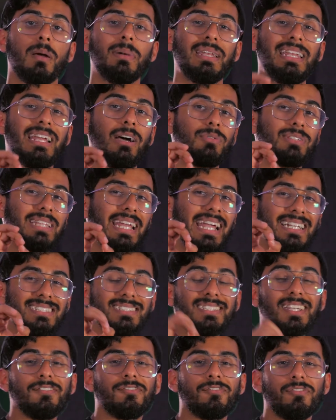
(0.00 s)
But now with
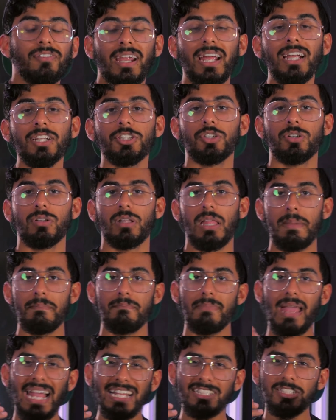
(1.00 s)
anti-fragile,
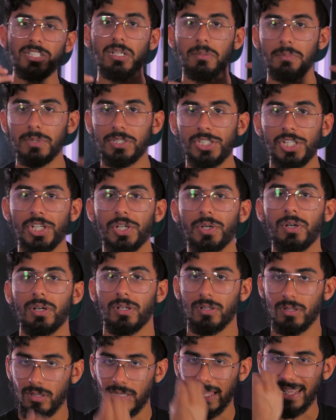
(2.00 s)
imagine a
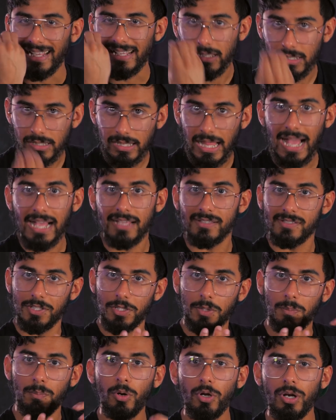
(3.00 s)
material like glass
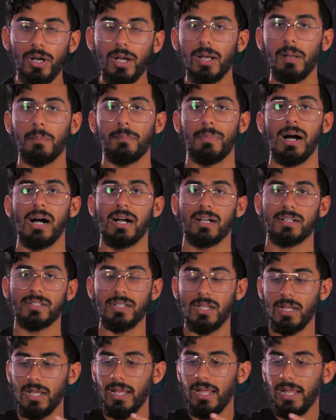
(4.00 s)
and you put it in a box.
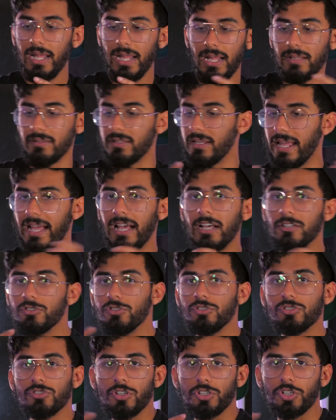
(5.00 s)
And then as
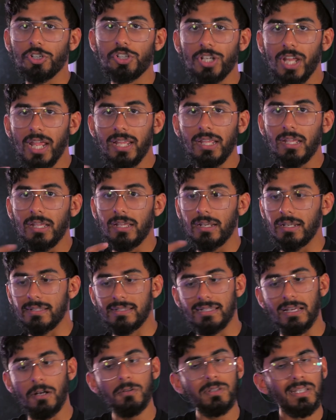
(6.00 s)
you start shaking it, it
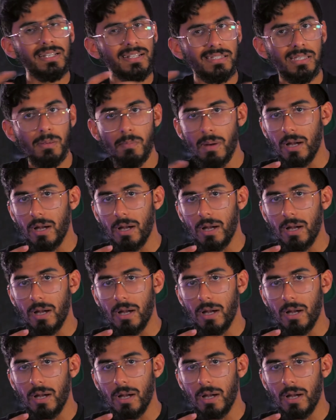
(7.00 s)
sounds like it's